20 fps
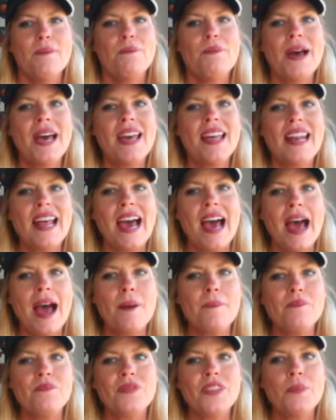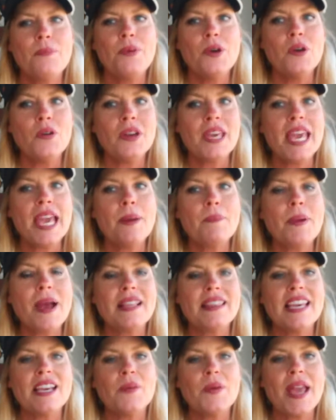But the boot camp, I
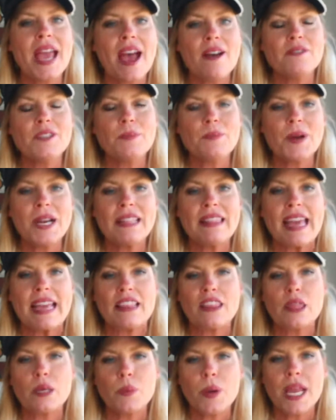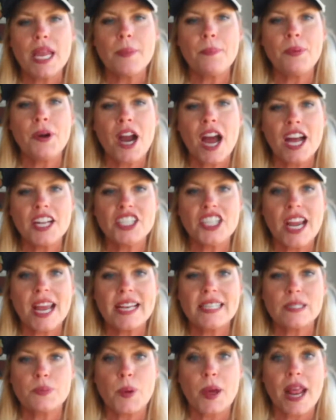think we have to bring like 3
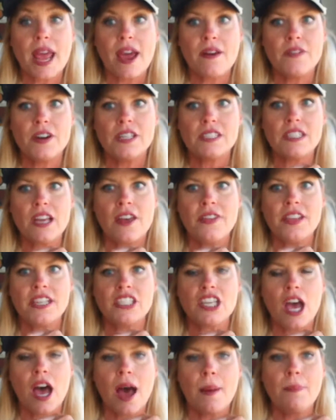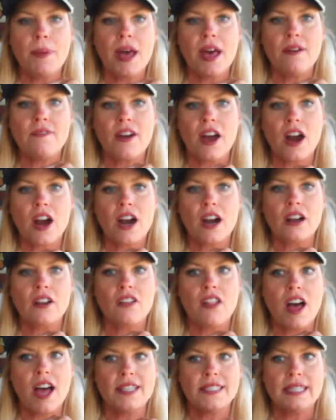projects, whatever's on the top of our
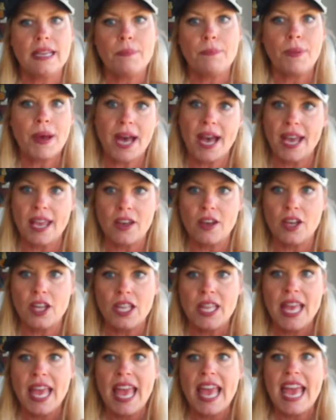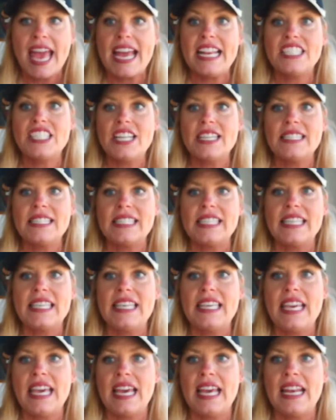closet pile, and just
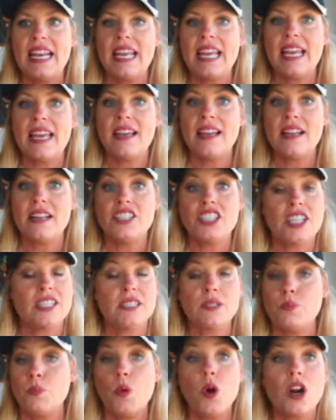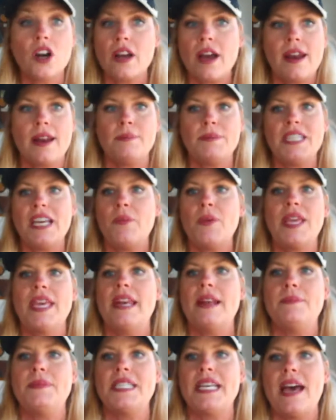work on them until we get
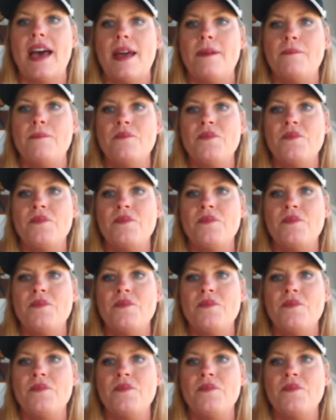them done.